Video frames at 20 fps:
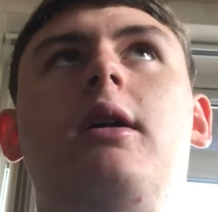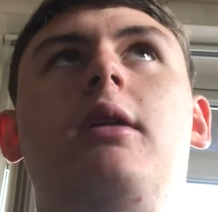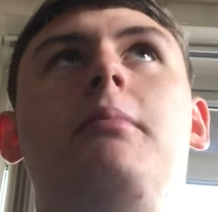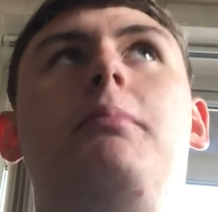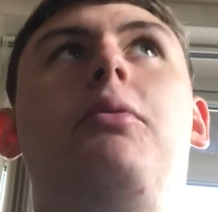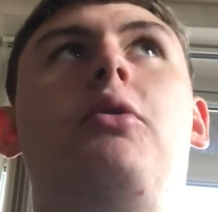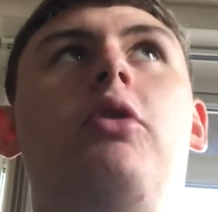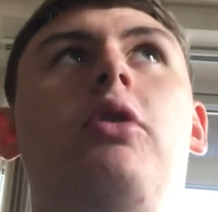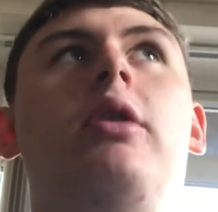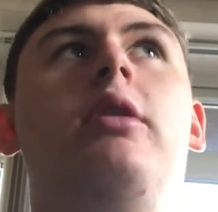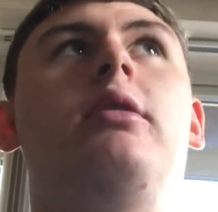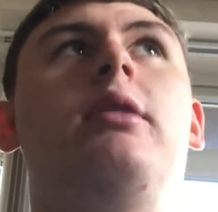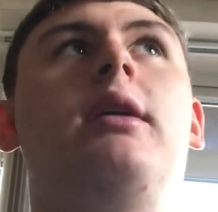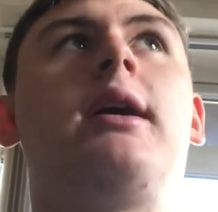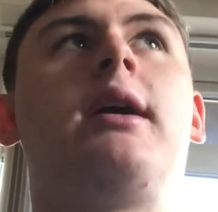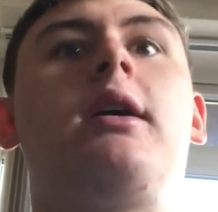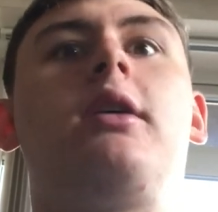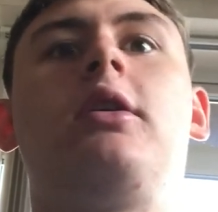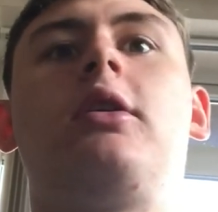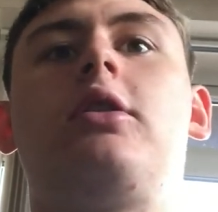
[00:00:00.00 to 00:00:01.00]
But
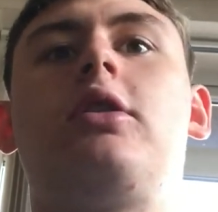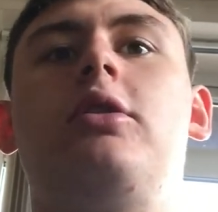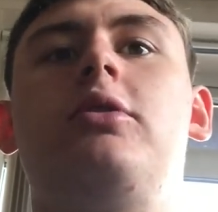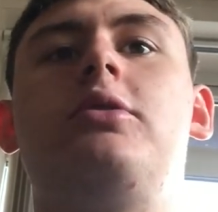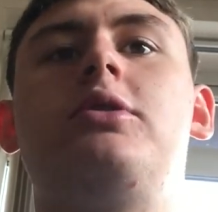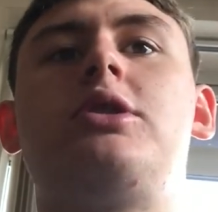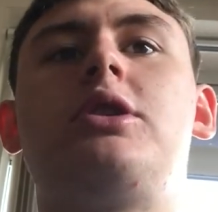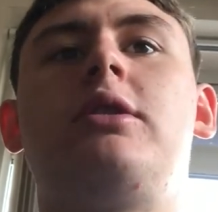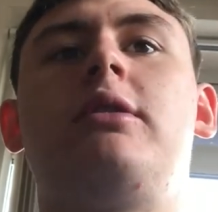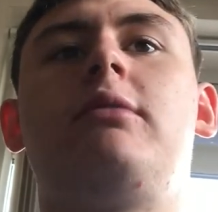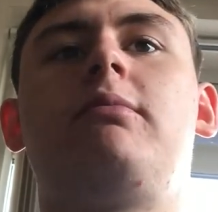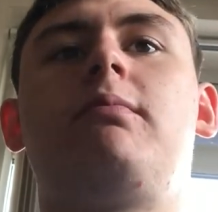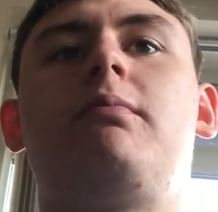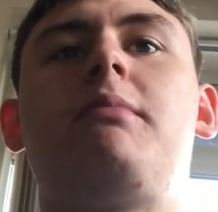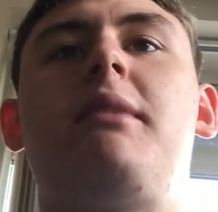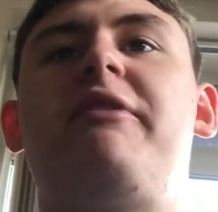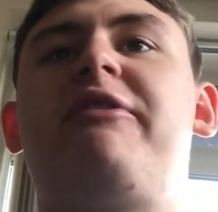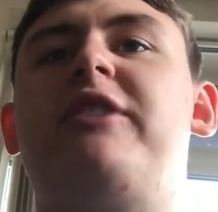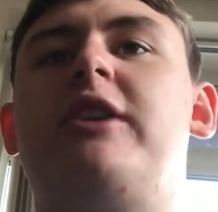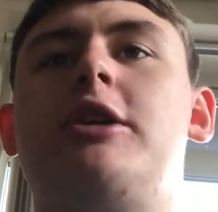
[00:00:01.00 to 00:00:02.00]
in conclusion,
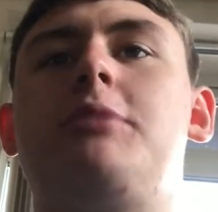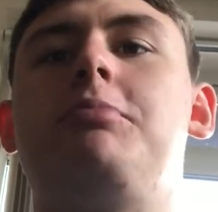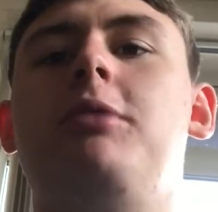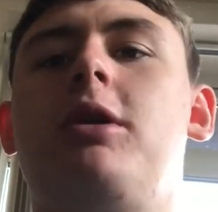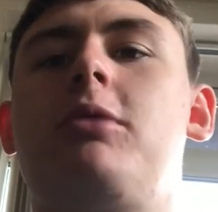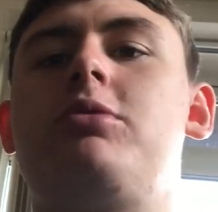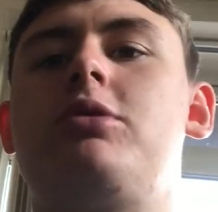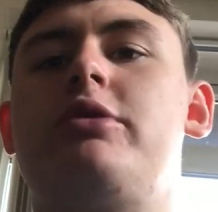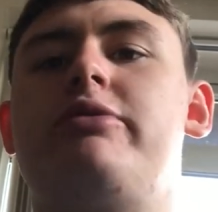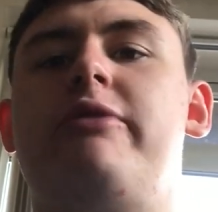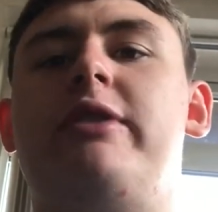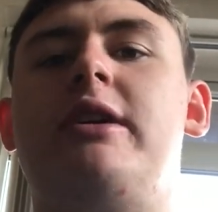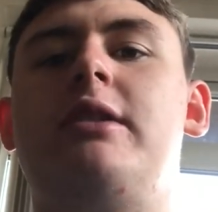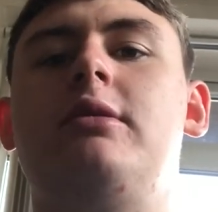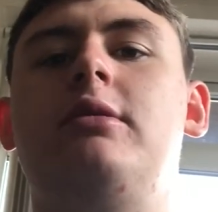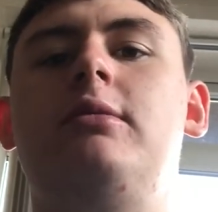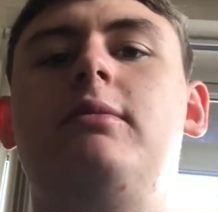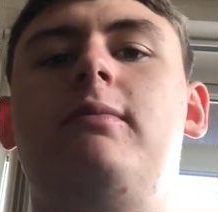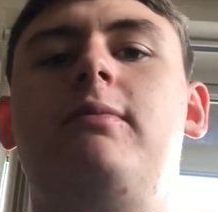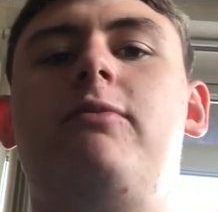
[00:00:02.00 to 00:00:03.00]
my first book was a
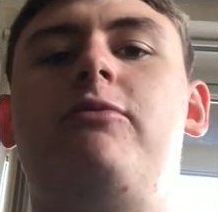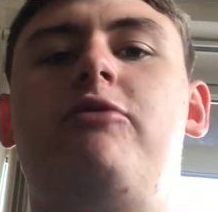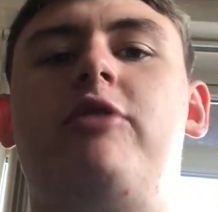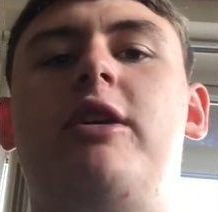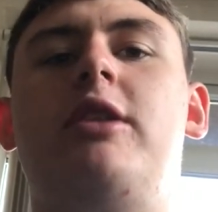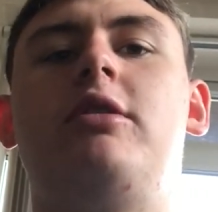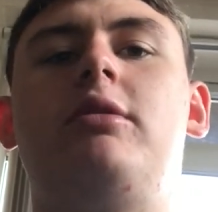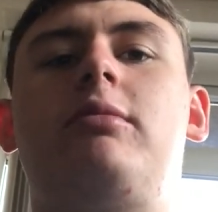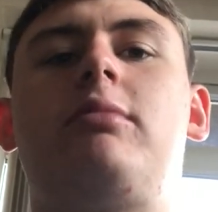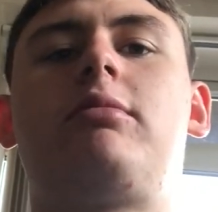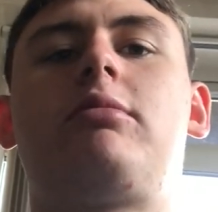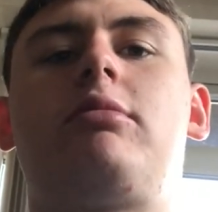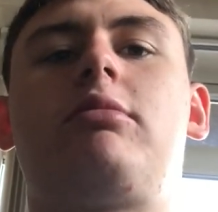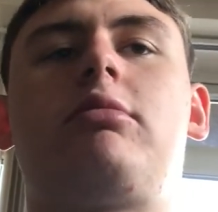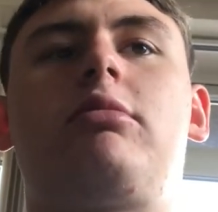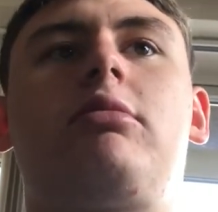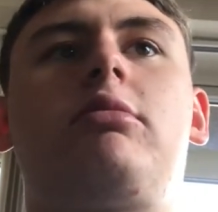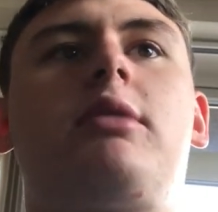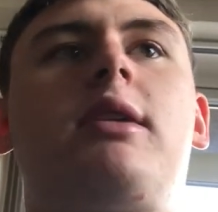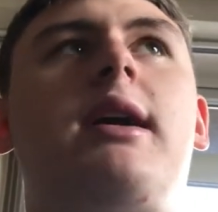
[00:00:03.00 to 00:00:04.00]
real
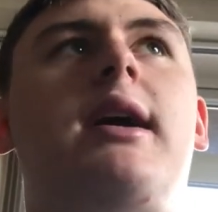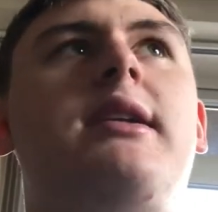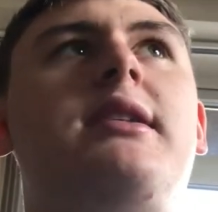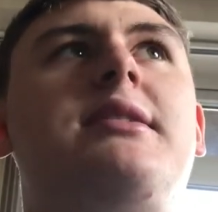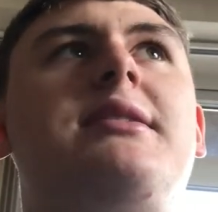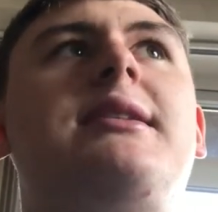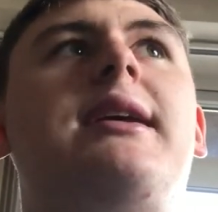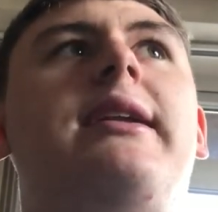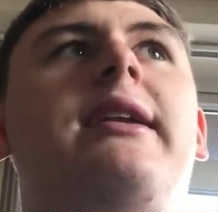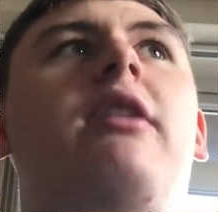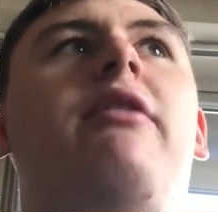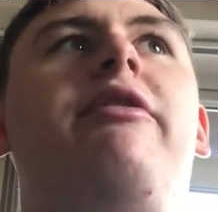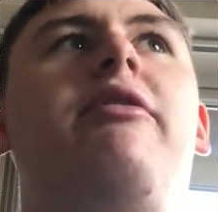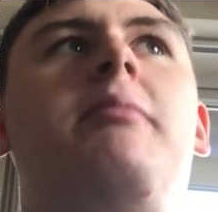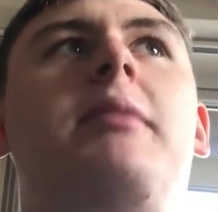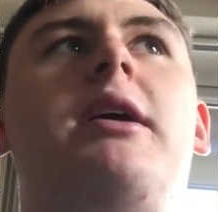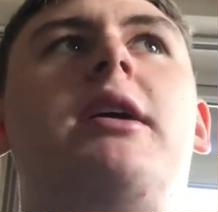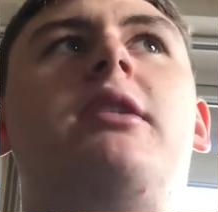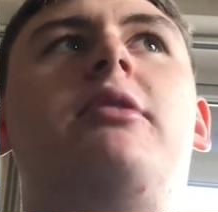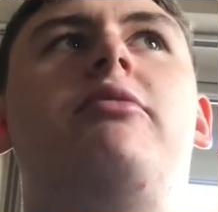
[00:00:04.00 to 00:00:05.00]
kind of standout for
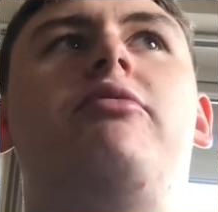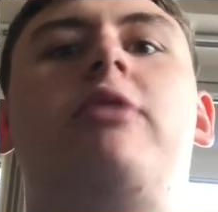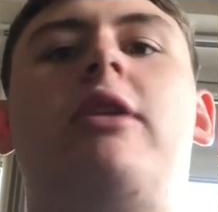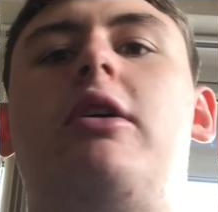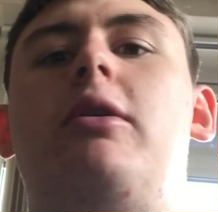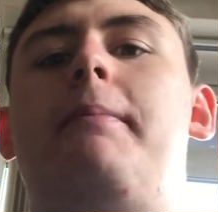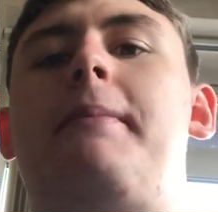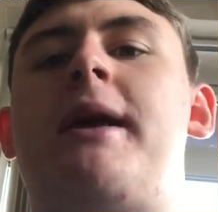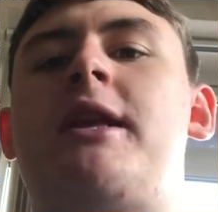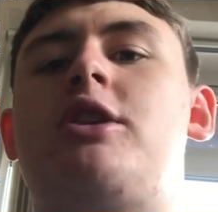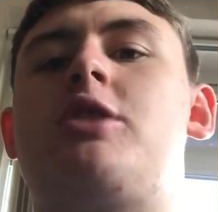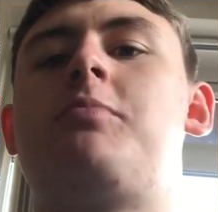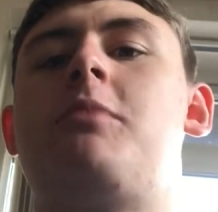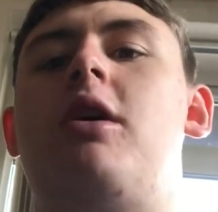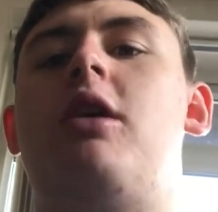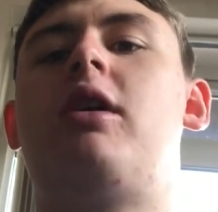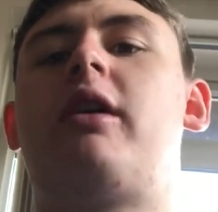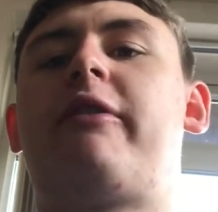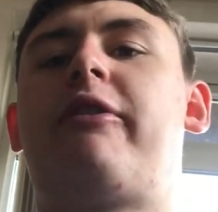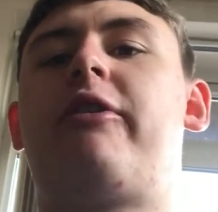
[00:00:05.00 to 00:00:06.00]
me and a real
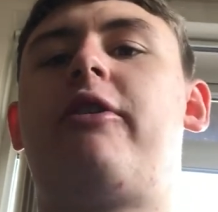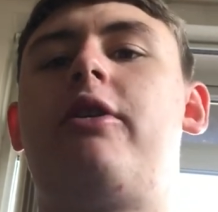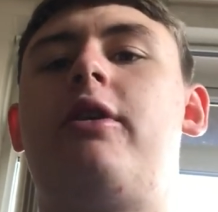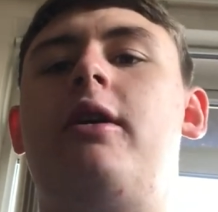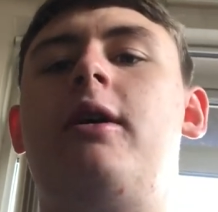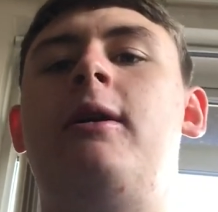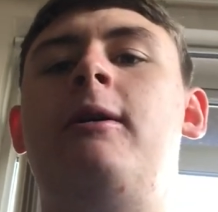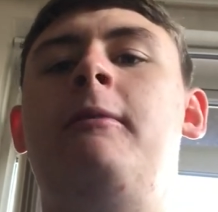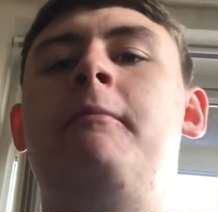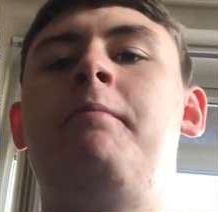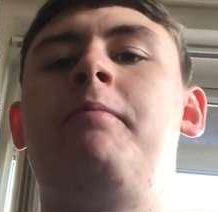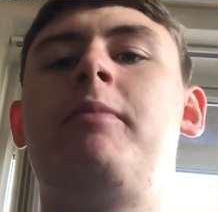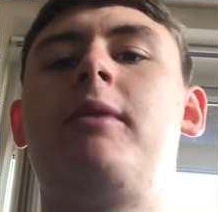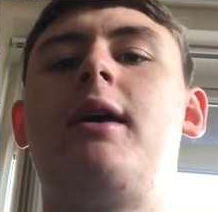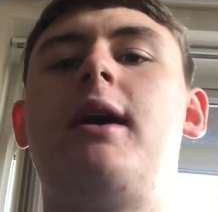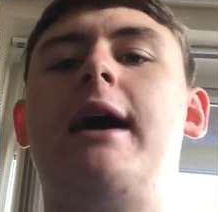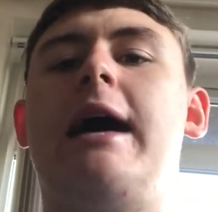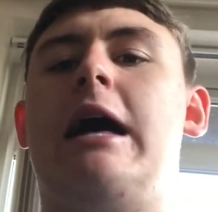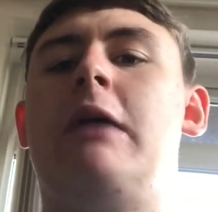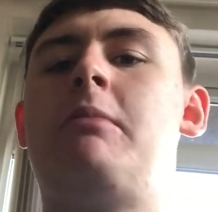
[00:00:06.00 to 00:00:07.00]
benchmark for
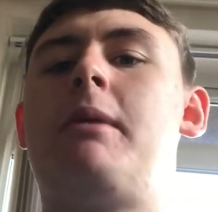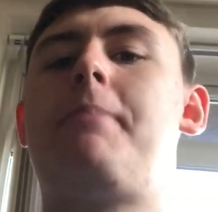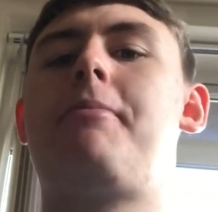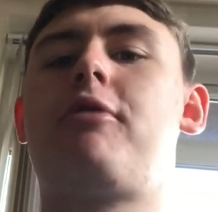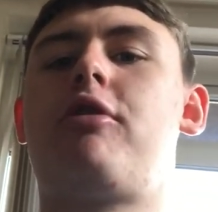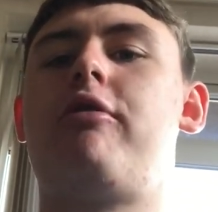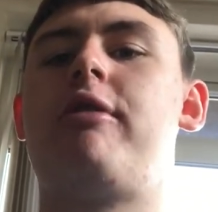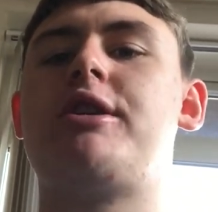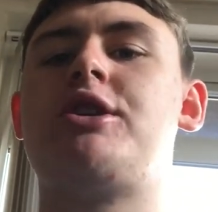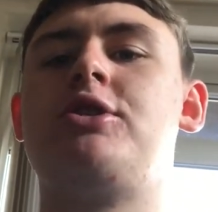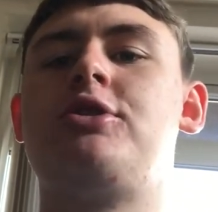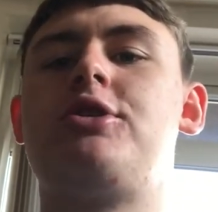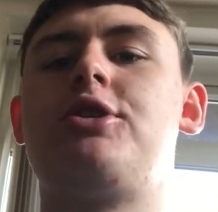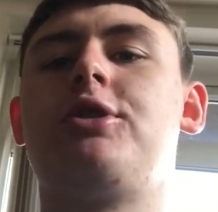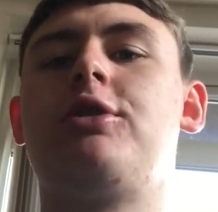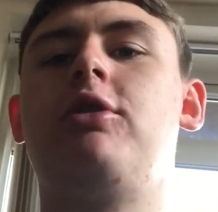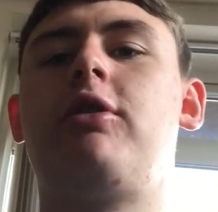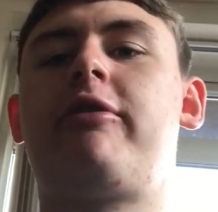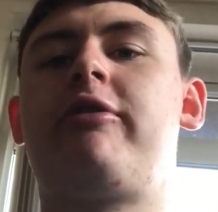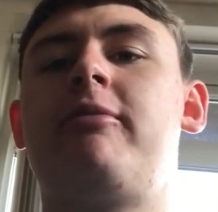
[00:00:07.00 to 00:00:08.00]
how my progression should
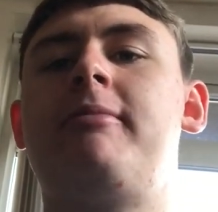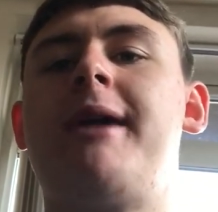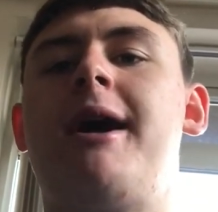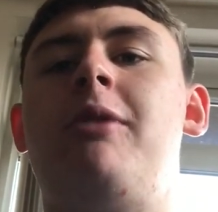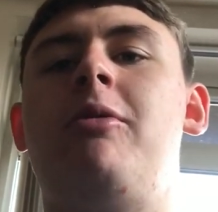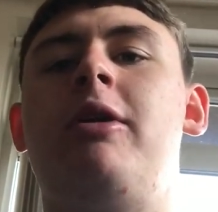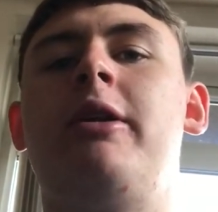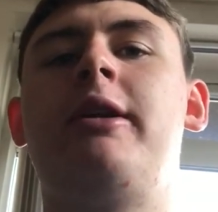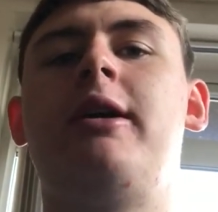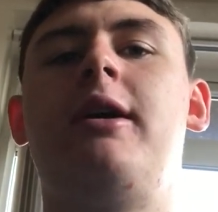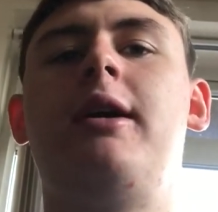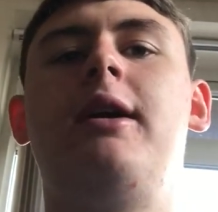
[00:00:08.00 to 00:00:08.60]
look from now on.